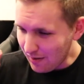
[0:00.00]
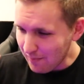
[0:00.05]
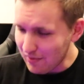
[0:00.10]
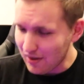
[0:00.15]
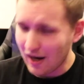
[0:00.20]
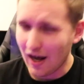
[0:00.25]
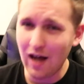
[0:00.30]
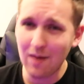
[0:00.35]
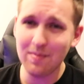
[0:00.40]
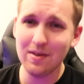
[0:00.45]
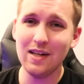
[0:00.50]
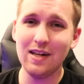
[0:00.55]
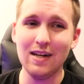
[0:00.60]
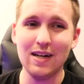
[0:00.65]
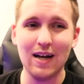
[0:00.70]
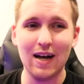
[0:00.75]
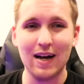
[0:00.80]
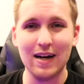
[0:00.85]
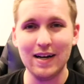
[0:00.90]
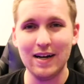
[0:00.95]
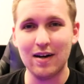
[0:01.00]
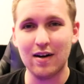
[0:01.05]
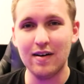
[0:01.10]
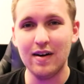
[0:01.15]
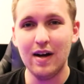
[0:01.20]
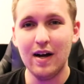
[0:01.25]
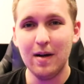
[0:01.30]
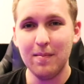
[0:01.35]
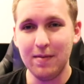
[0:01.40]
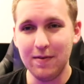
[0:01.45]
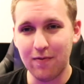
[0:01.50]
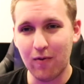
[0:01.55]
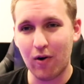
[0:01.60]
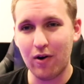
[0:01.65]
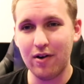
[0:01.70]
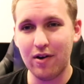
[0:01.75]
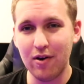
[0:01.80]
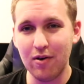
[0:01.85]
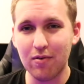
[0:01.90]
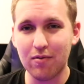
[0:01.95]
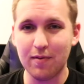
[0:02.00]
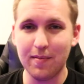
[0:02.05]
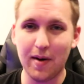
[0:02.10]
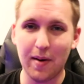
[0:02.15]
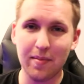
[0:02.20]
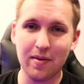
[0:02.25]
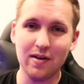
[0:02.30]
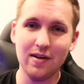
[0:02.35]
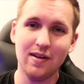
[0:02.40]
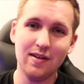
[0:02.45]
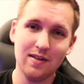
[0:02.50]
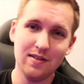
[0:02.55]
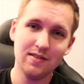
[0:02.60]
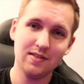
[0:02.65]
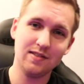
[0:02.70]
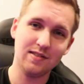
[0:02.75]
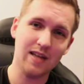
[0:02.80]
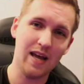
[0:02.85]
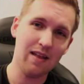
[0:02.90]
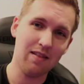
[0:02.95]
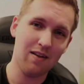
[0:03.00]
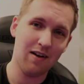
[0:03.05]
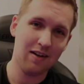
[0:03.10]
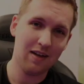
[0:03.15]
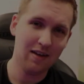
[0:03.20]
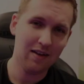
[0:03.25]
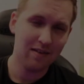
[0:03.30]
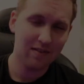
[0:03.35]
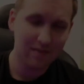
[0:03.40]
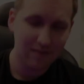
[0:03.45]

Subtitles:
But I'm getting out of here. Before I do, remember, stay lucky.